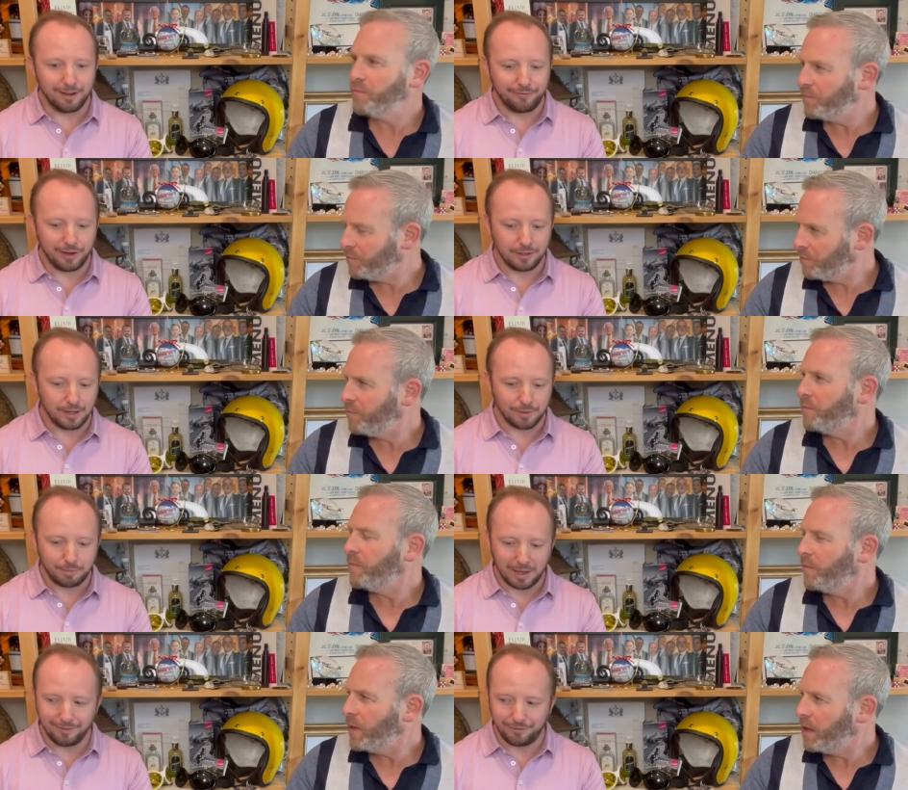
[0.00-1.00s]
Speaker 1: I felt like
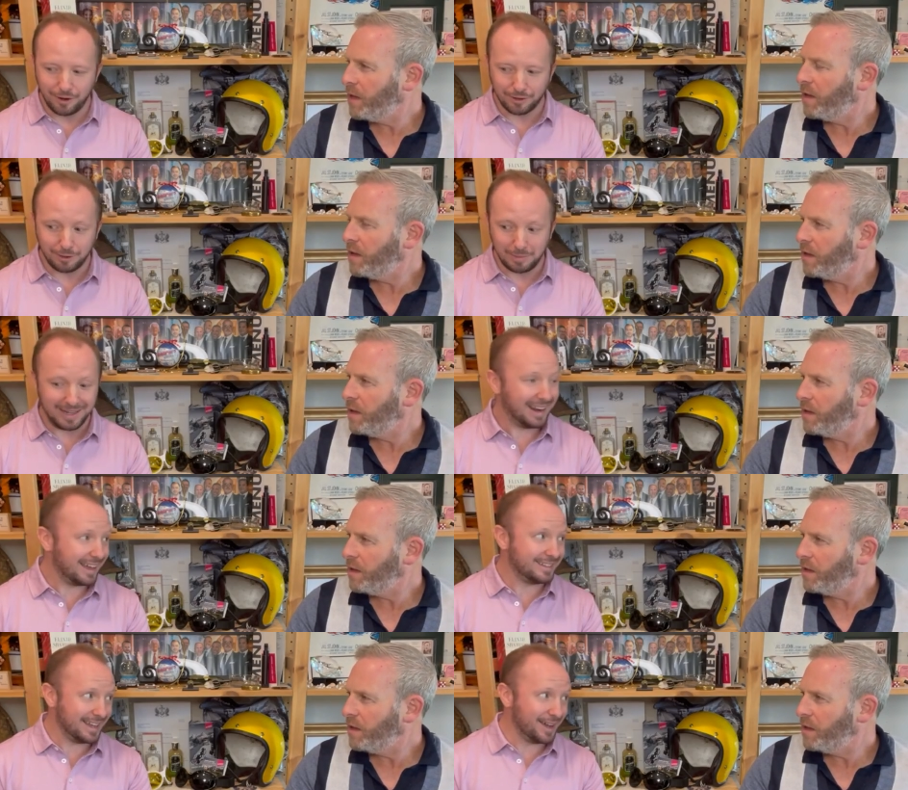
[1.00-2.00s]
Penfold had been let
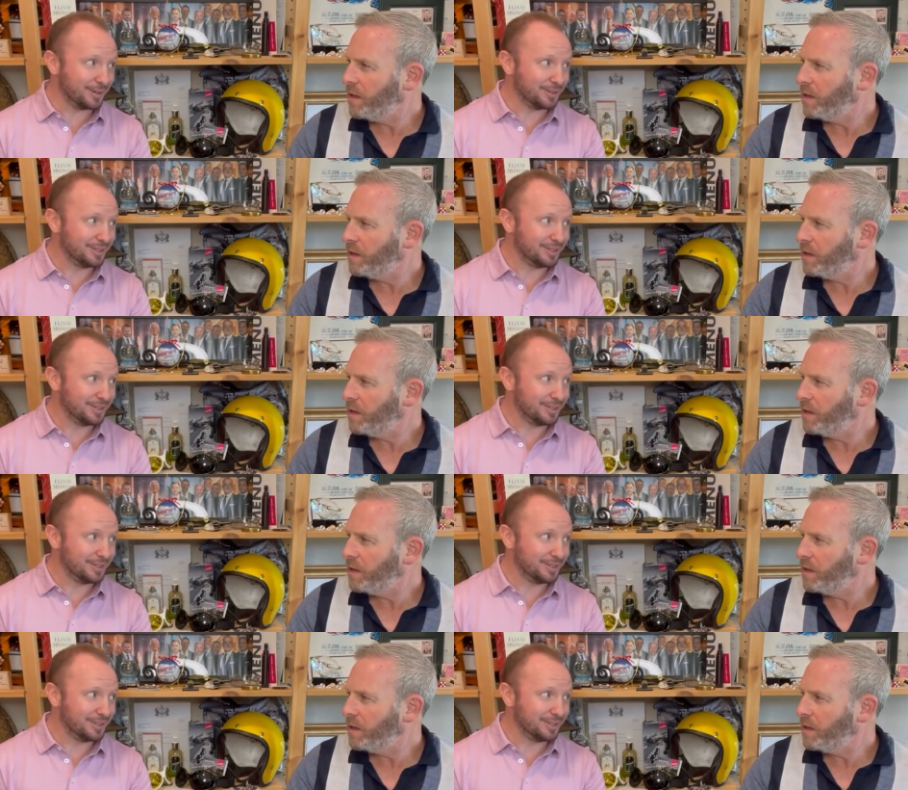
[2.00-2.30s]
down.